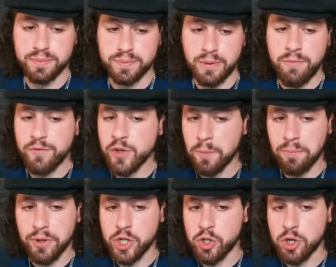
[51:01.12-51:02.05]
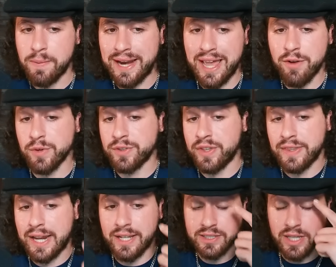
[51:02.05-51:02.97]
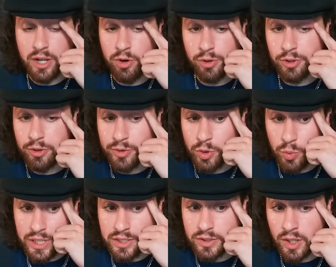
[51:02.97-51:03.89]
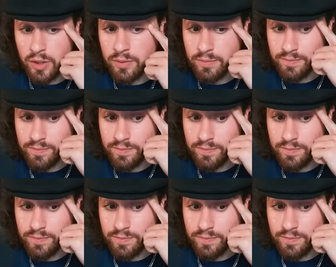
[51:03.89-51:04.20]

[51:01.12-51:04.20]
I'm feeling pretty good about everything that I said earlier in the week, though.